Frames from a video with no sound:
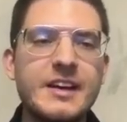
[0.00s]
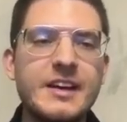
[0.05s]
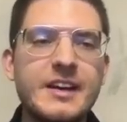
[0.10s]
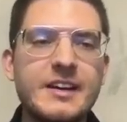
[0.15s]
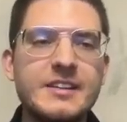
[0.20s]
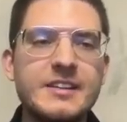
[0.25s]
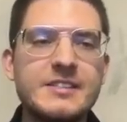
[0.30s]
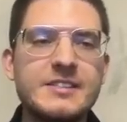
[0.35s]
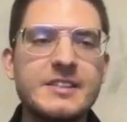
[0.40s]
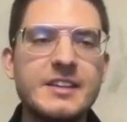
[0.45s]

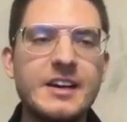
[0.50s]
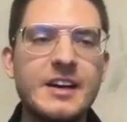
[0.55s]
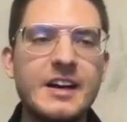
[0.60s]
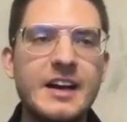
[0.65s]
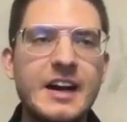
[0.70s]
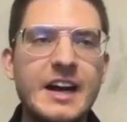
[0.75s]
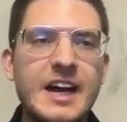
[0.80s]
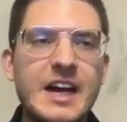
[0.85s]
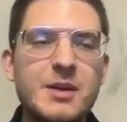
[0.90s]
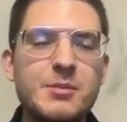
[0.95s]
and
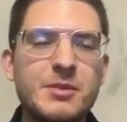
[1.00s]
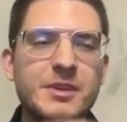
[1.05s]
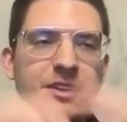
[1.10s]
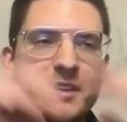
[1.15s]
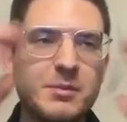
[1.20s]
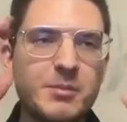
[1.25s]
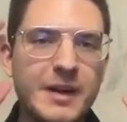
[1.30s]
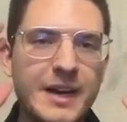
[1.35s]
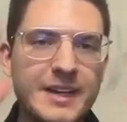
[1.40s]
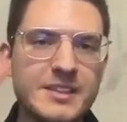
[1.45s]
I'm
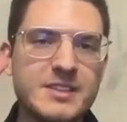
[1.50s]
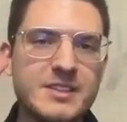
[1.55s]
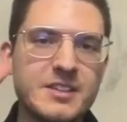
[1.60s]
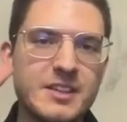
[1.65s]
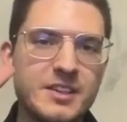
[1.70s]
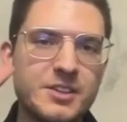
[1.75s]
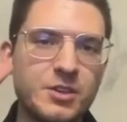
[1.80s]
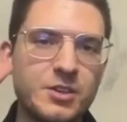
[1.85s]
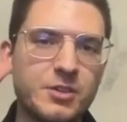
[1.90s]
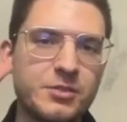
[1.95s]
in the
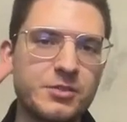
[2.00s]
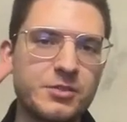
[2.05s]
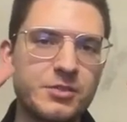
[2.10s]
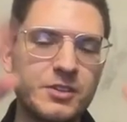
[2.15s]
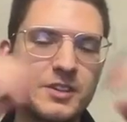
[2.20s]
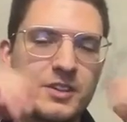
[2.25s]
mindset of